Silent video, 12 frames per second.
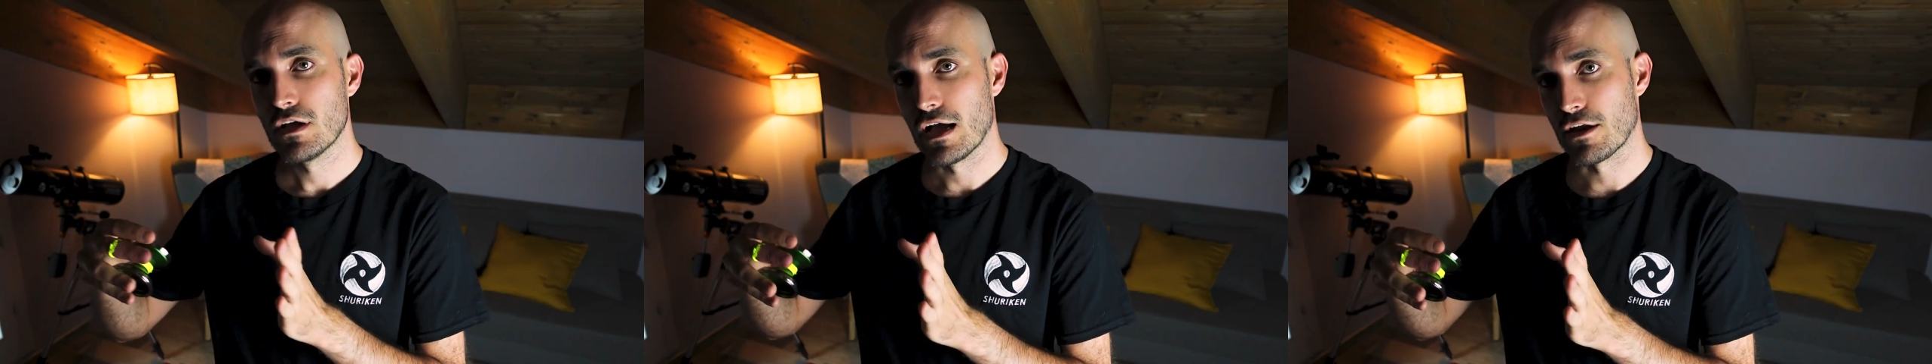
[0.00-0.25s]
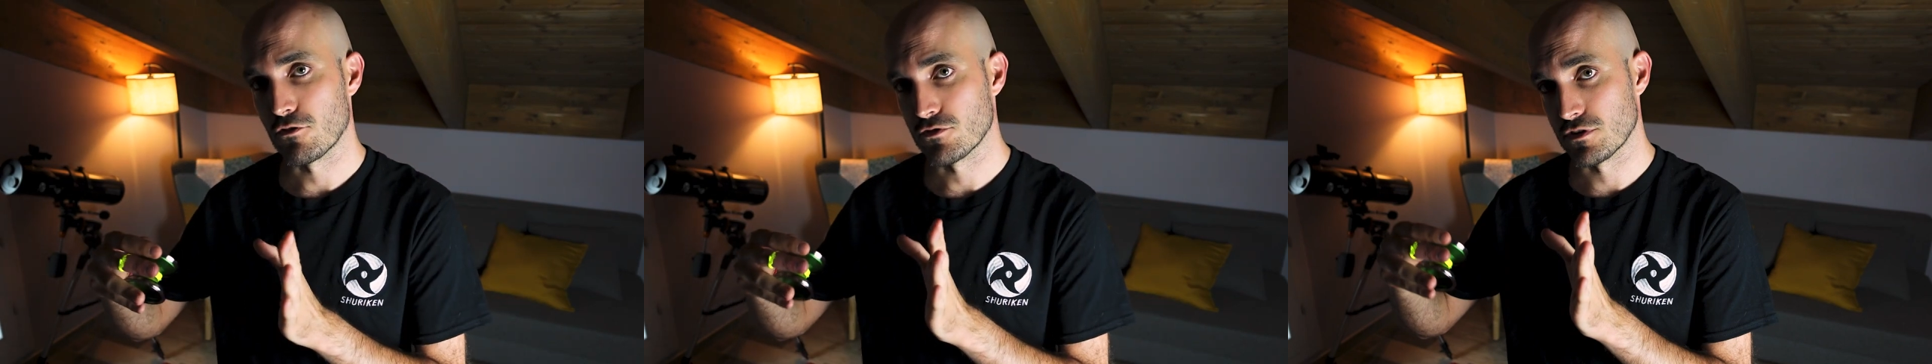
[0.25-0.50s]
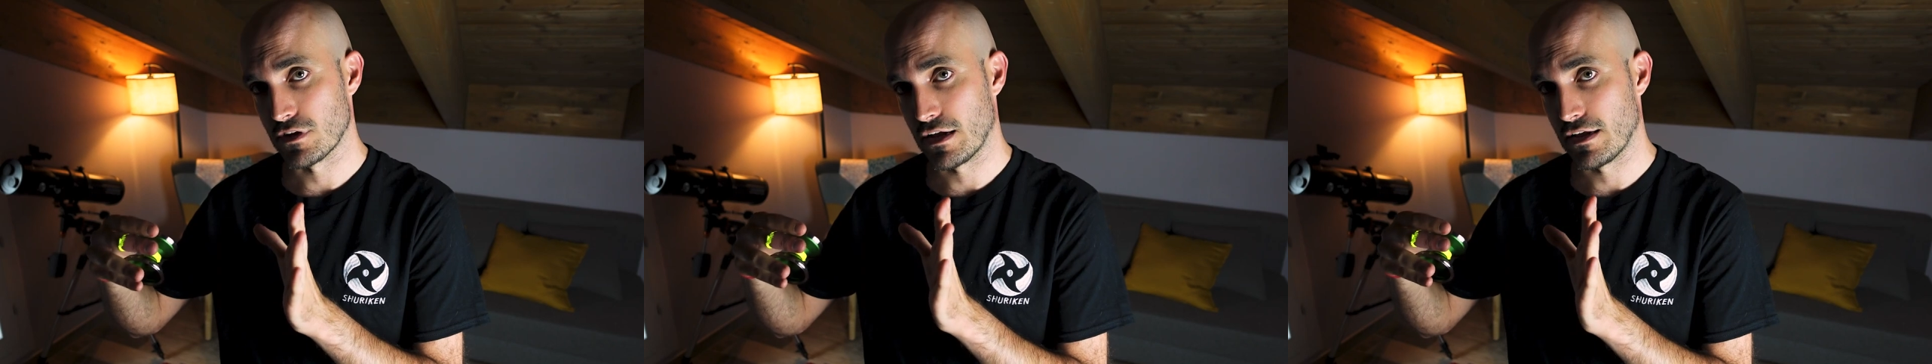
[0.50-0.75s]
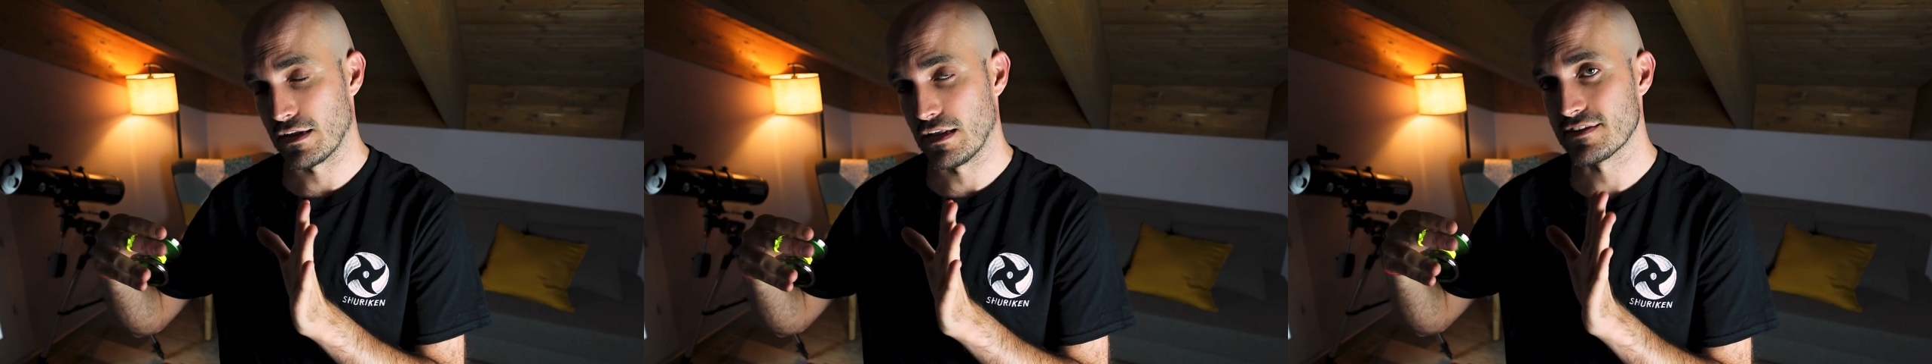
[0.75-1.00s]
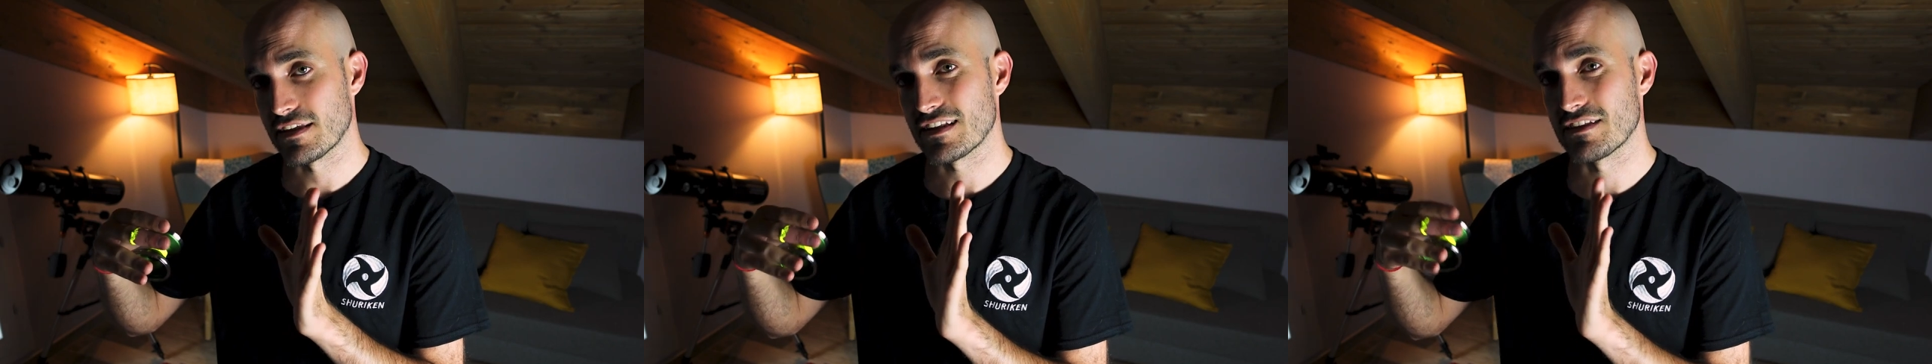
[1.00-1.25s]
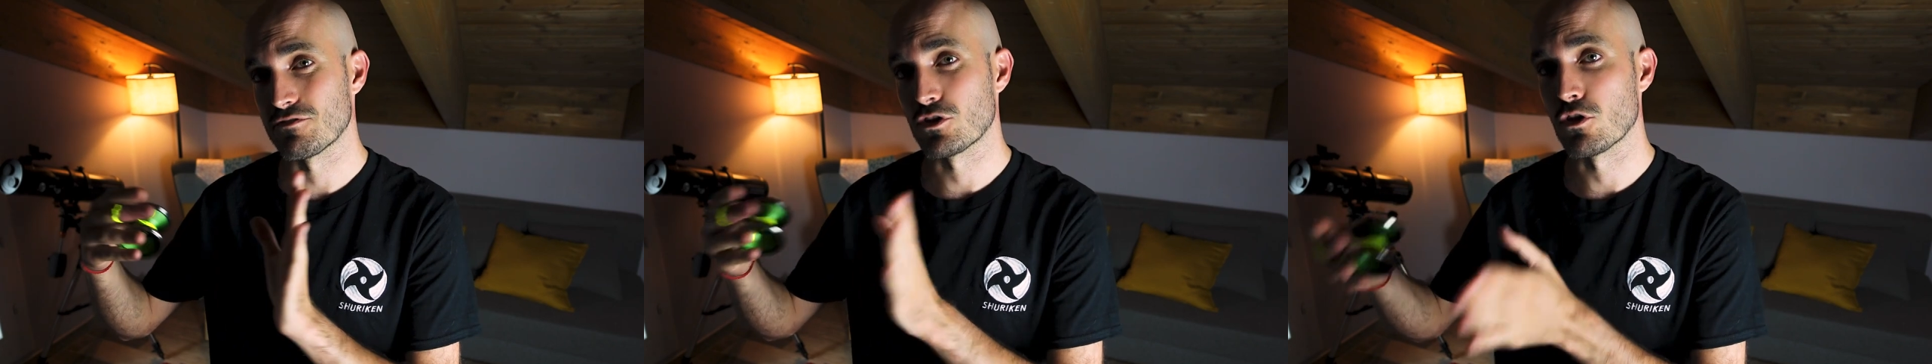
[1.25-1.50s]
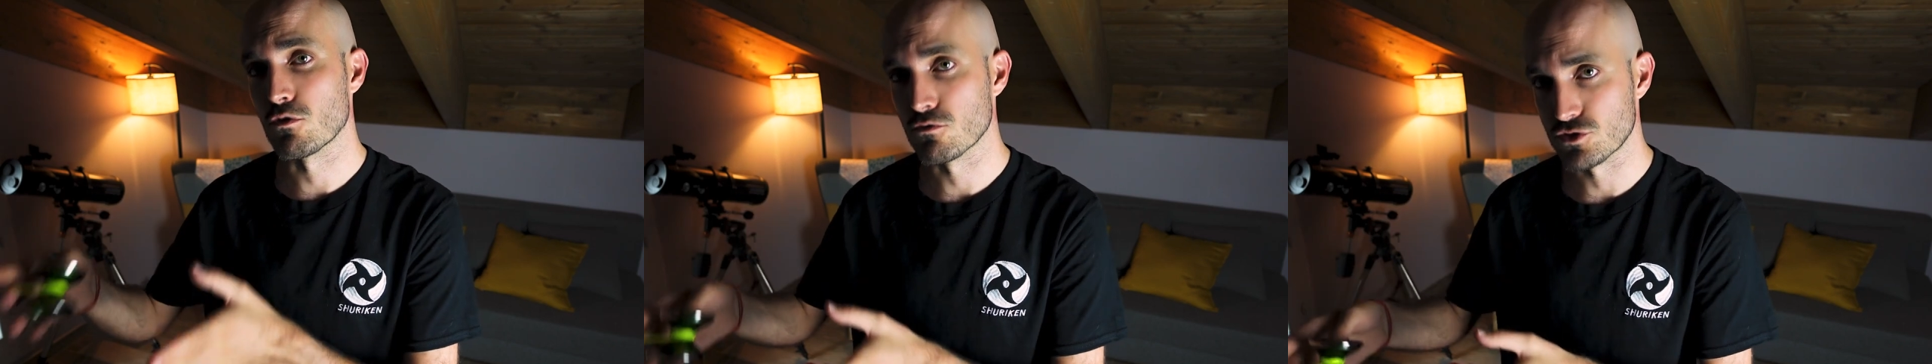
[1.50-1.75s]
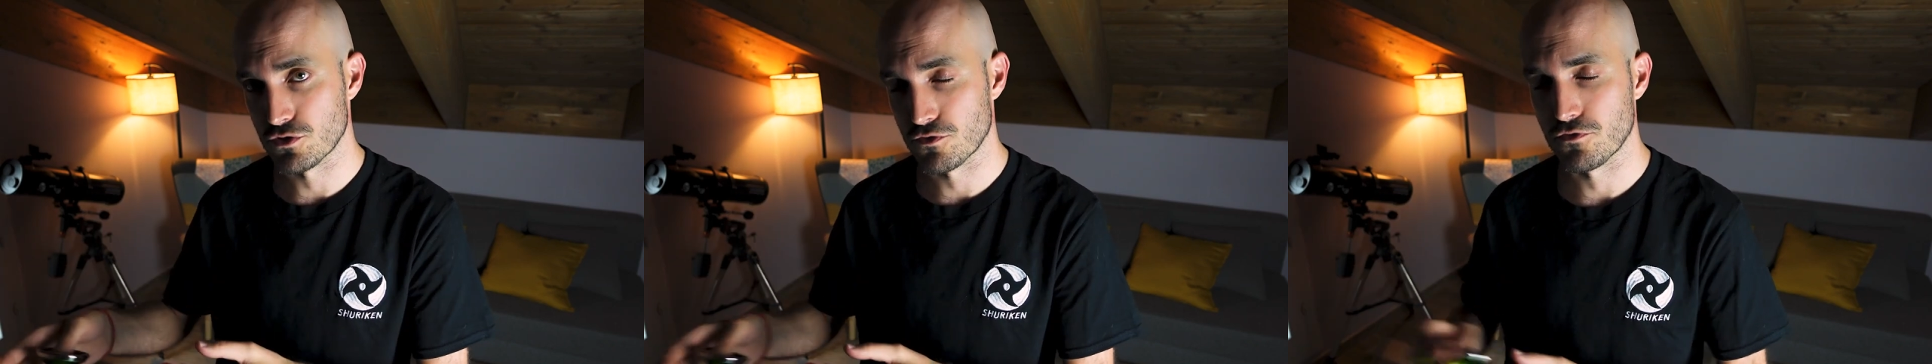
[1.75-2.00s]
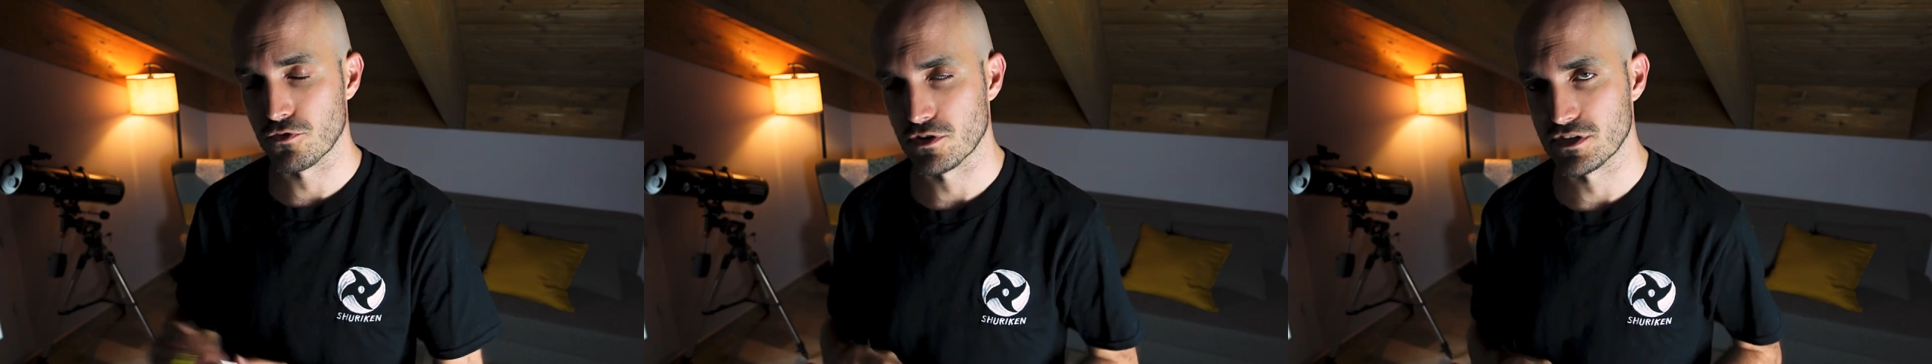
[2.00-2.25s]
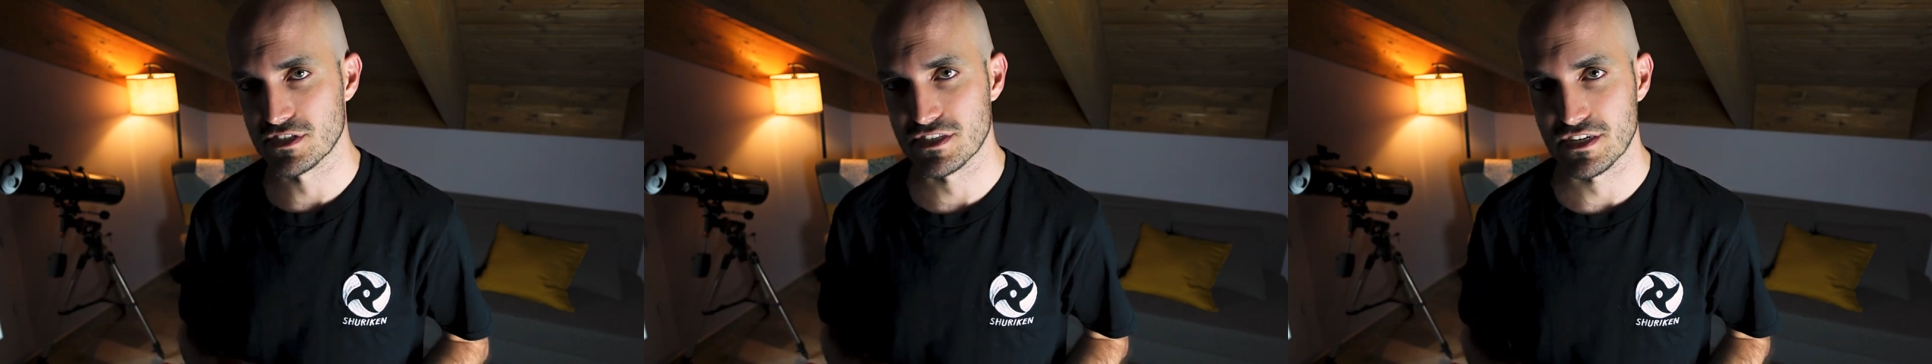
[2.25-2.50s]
another an alternative closure for this